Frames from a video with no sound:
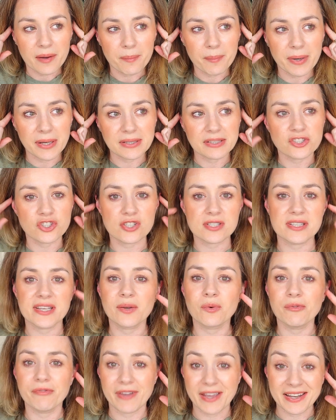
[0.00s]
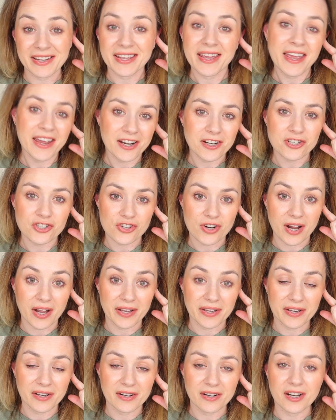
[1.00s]
but just like with any hair
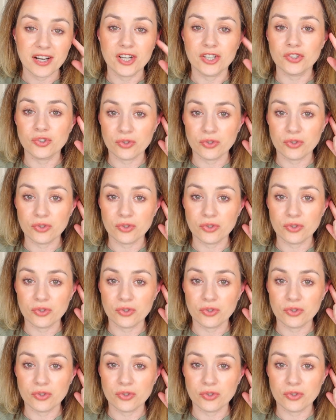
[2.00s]
dryer,